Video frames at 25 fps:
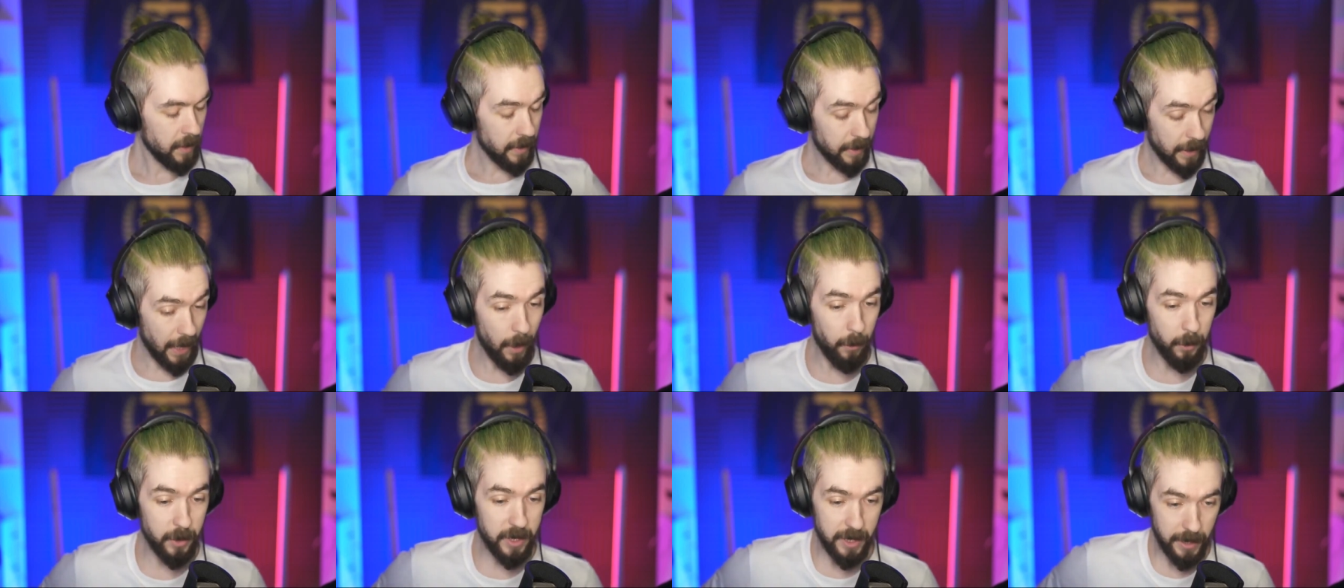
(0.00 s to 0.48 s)

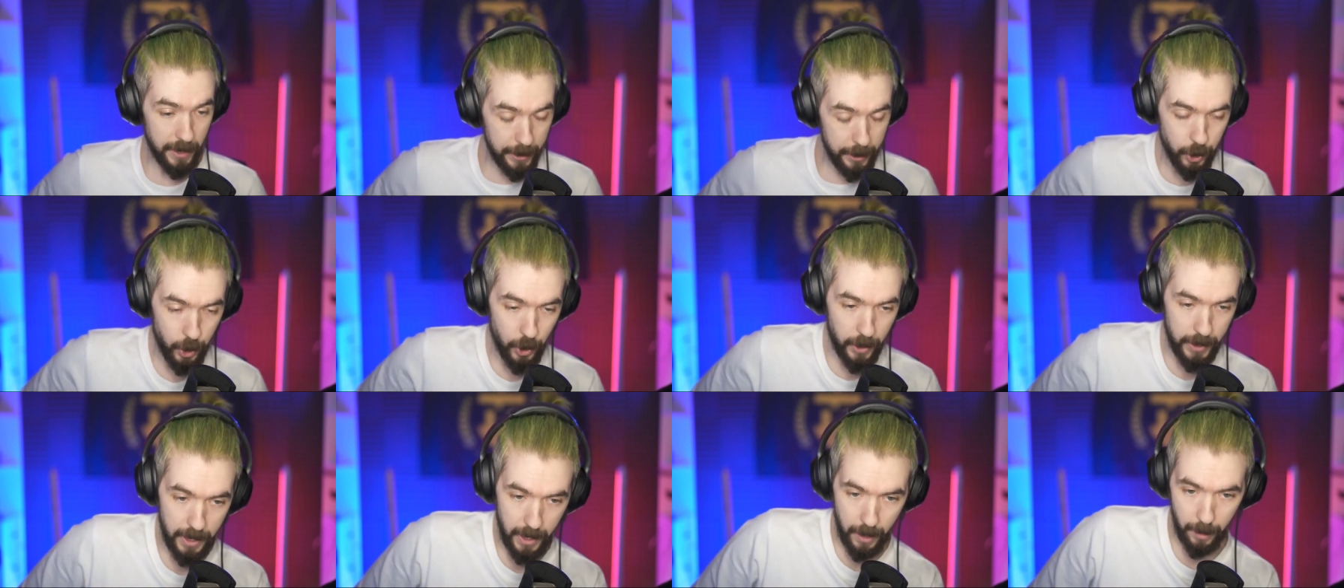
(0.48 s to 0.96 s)
that was
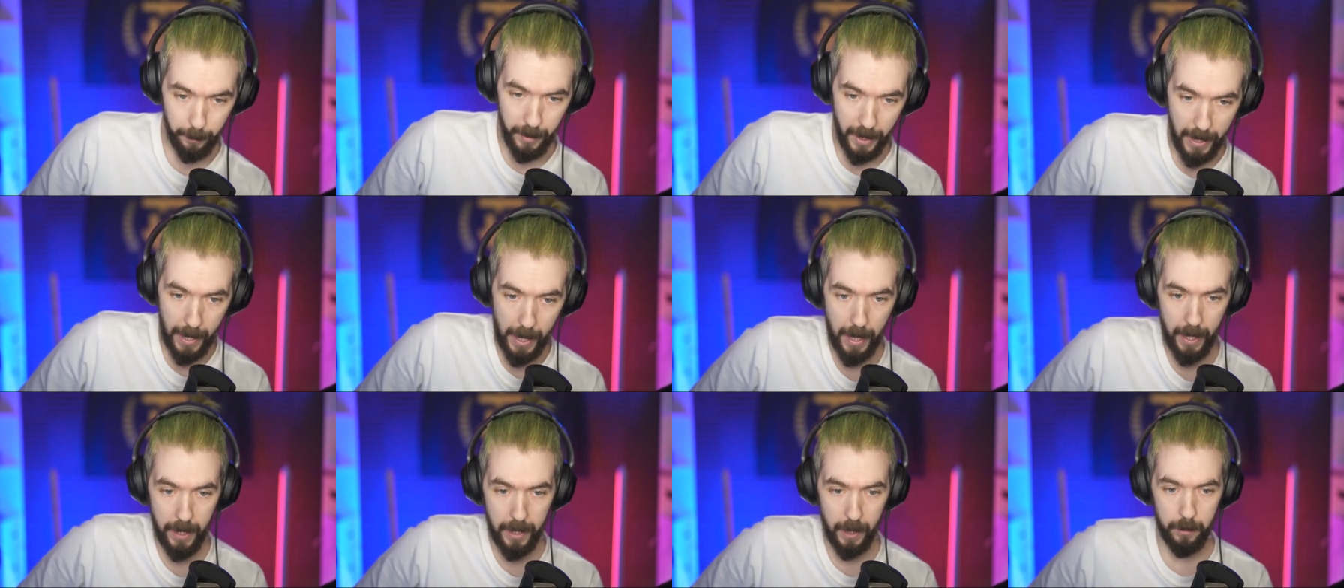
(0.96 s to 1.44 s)
literally in my
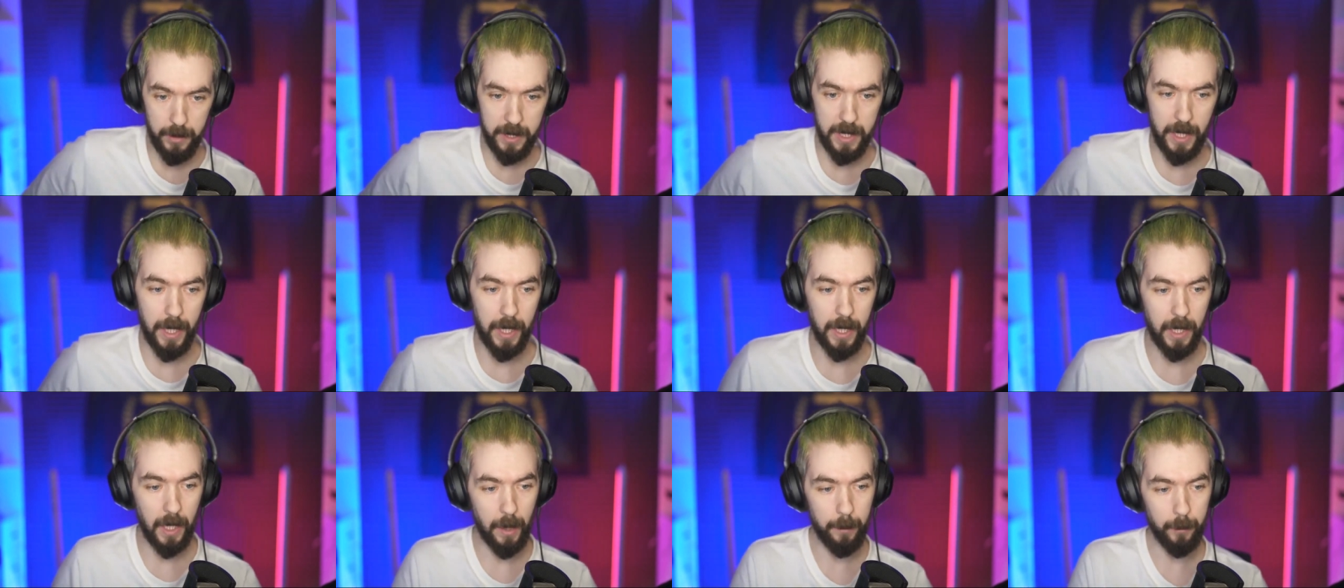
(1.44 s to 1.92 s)
head. I was
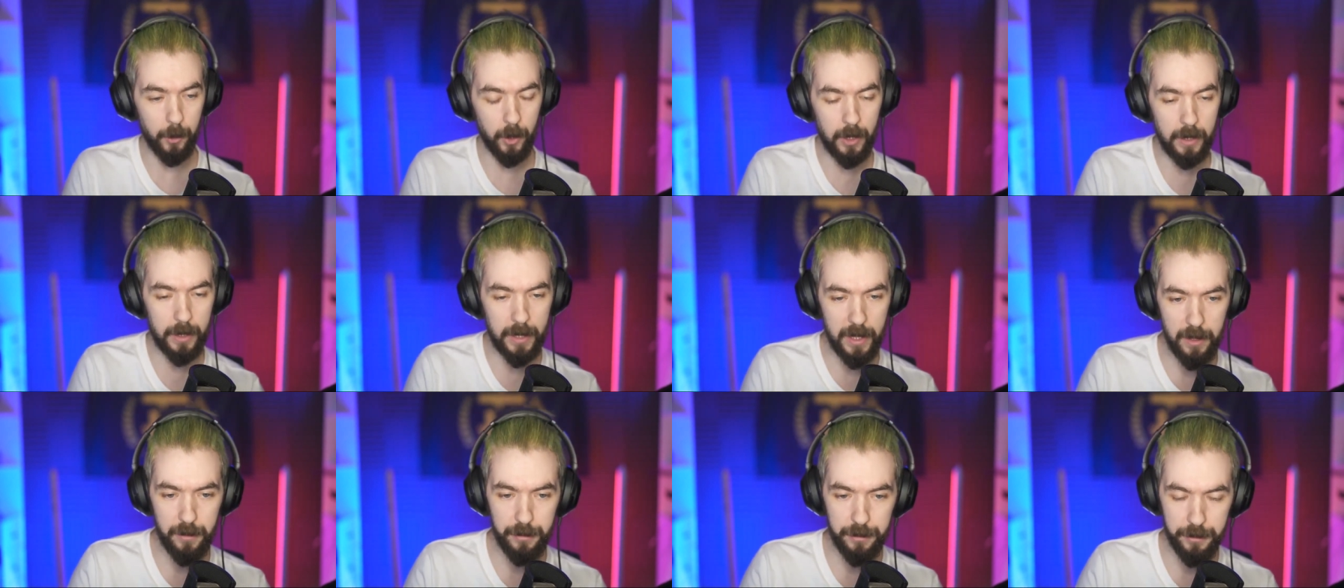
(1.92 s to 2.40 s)
like, I'm going to
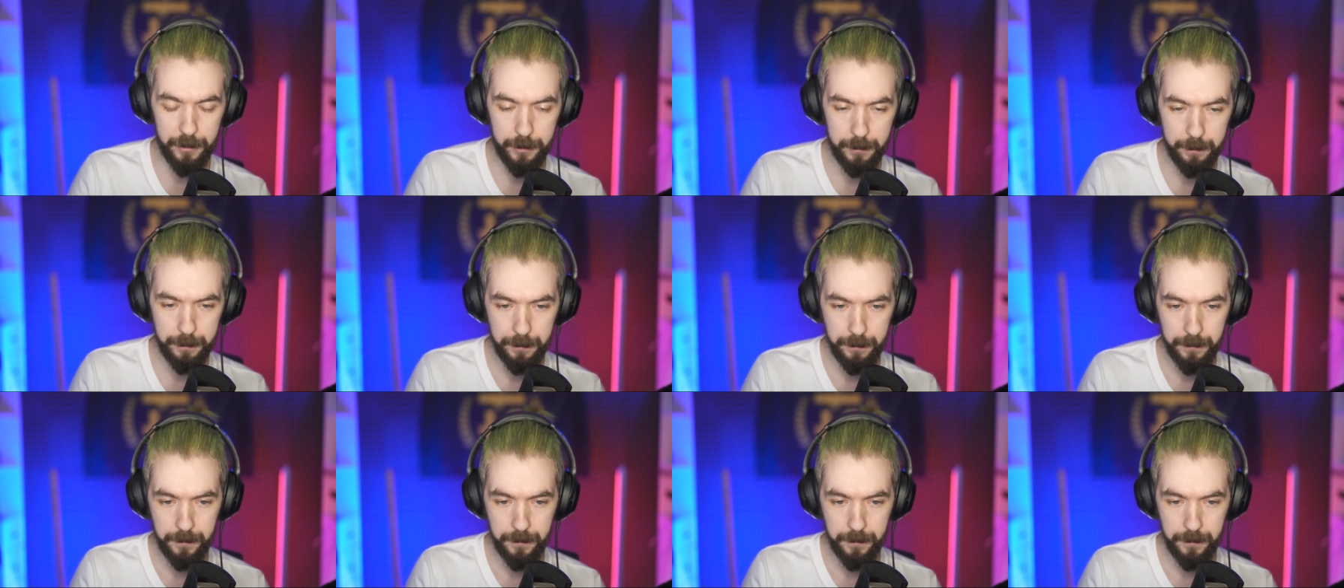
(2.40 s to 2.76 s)
leave.